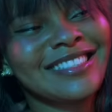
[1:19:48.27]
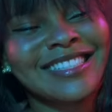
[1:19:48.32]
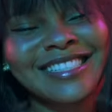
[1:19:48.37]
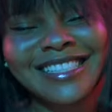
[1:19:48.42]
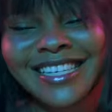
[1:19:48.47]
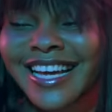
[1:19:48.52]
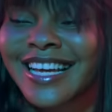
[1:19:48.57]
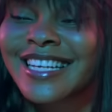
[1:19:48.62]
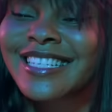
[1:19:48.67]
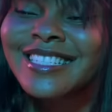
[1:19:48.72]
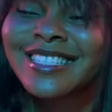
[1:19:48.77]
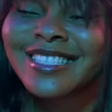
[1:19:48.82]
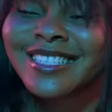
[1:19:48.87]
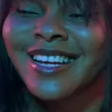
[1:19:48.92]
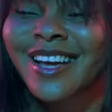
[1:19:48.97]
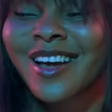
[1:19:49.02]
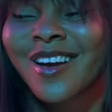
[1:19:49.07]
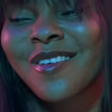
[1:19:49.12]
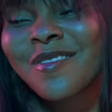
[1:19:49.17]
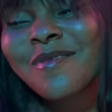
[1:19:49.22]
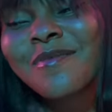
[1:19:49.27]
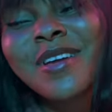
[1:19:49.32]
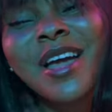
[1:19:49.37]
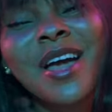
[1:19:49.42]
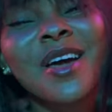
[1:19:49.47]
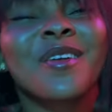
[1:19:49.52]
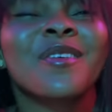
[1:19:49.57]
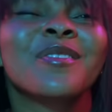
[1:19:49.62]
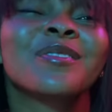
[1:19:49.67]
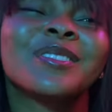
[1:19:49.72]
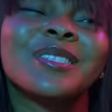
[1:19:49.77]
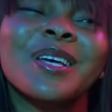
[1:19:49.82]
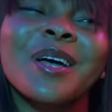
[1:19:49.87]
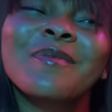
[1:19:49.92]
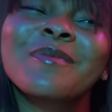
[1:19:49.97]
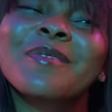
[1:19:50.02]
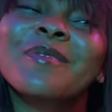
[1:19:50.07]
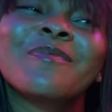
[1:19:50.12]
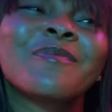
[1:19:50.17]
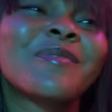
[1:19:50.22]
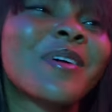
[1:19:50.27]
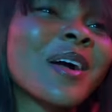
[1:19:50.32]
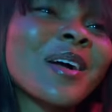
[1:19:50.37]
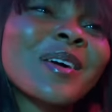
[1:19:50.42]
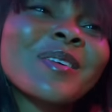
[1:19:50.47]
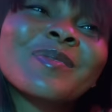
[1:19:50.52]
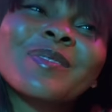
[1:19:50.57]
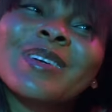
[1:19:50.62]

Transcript: Yes now, me I don't Zabi prank